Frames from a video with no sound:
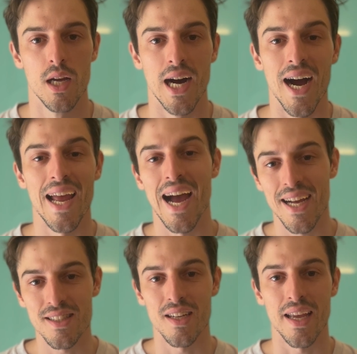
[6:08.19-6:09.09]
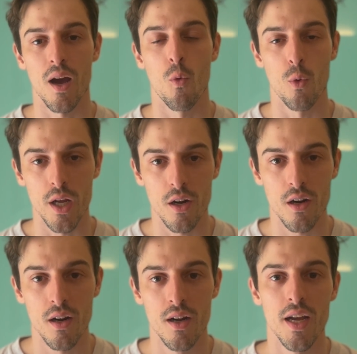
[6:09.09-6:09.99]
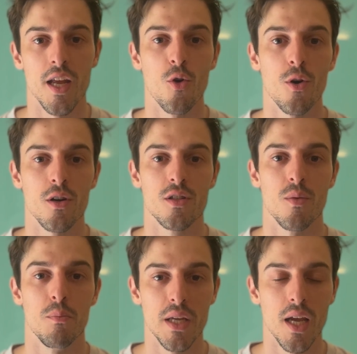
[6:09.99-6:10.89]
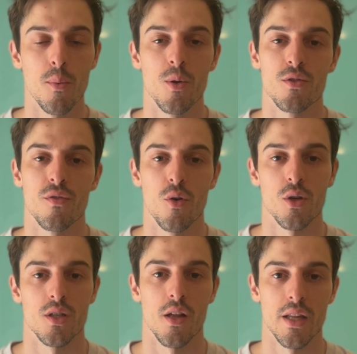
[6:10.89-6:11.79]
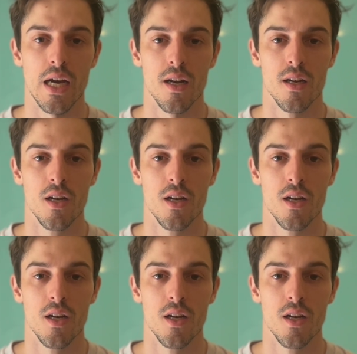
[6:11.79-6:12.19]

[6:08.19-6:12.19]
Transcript: I had to get weaker in order to be able to focus on that.